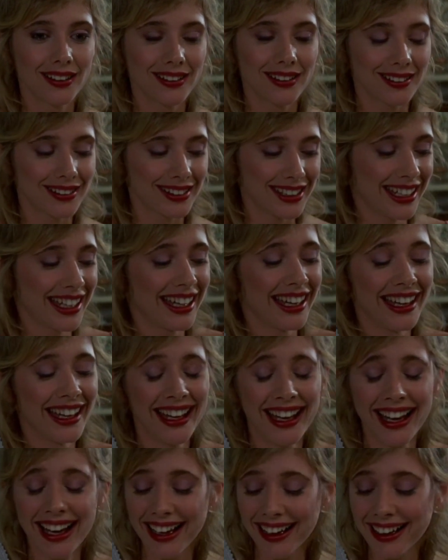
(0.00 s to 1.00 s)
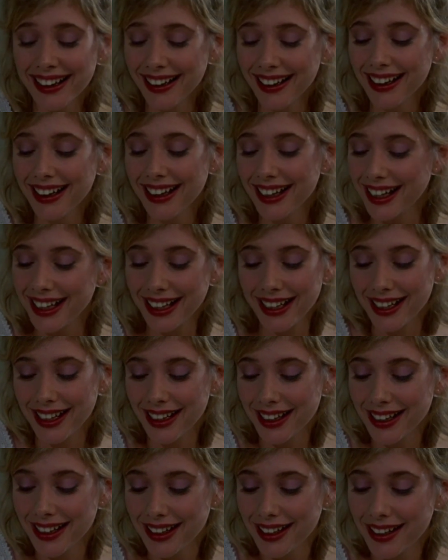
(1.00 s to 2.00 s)
She said she was afraid to say
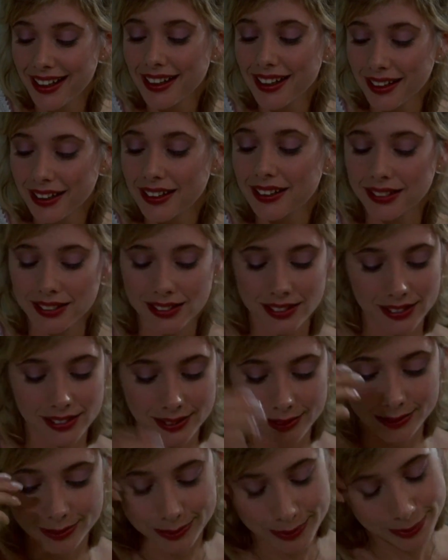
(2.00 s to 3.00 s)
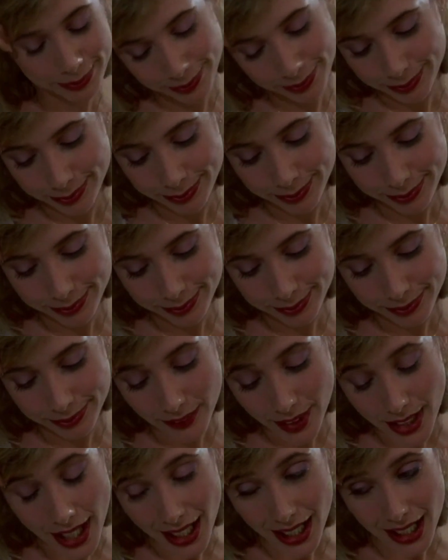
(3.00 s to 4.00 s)
anything about it to her husband, and
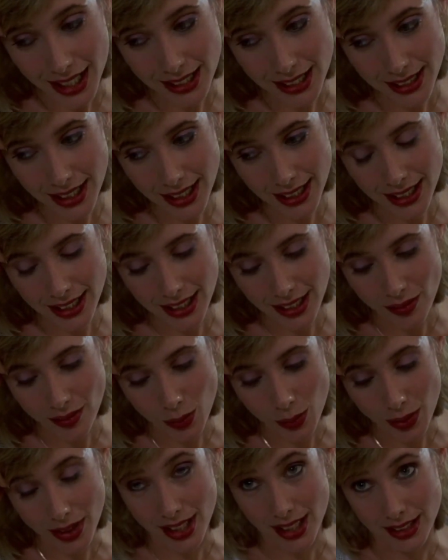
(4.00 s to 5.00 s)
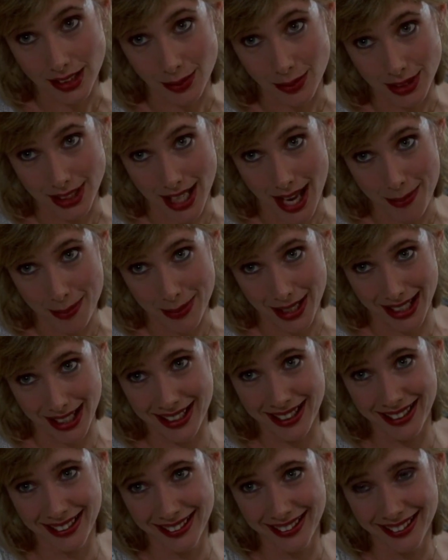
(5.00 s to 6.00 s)
decided anyway that he'd probably been nervous
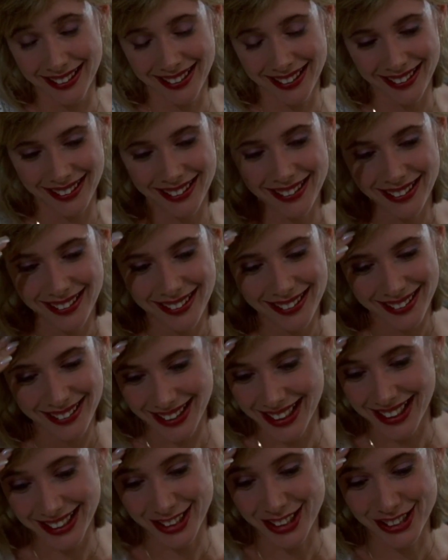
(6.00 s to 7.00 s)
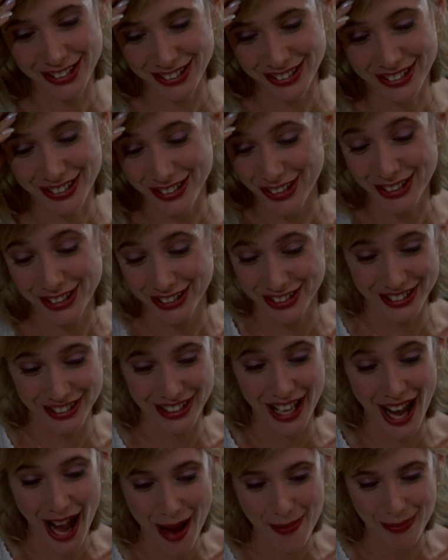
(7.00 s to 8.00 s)
because it had been their first night together.
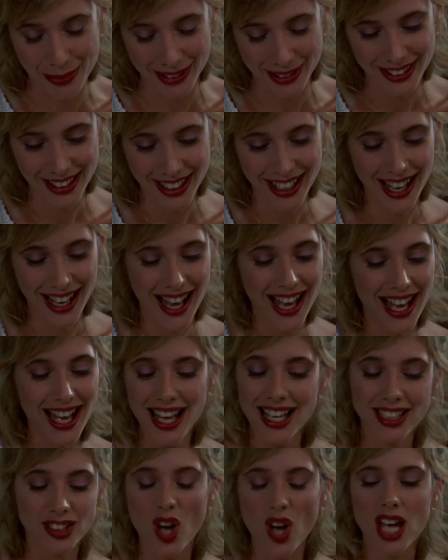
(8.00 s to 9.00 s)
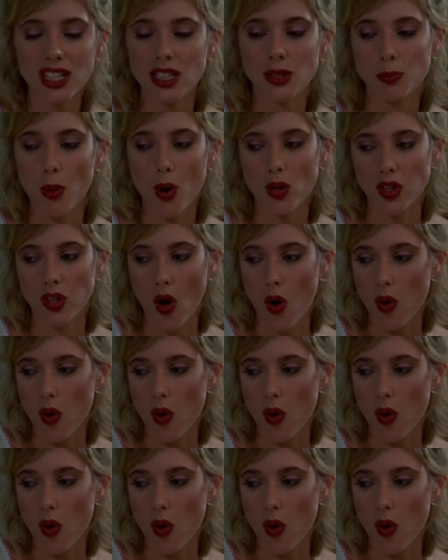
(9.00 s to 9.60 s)
So she forgot about it.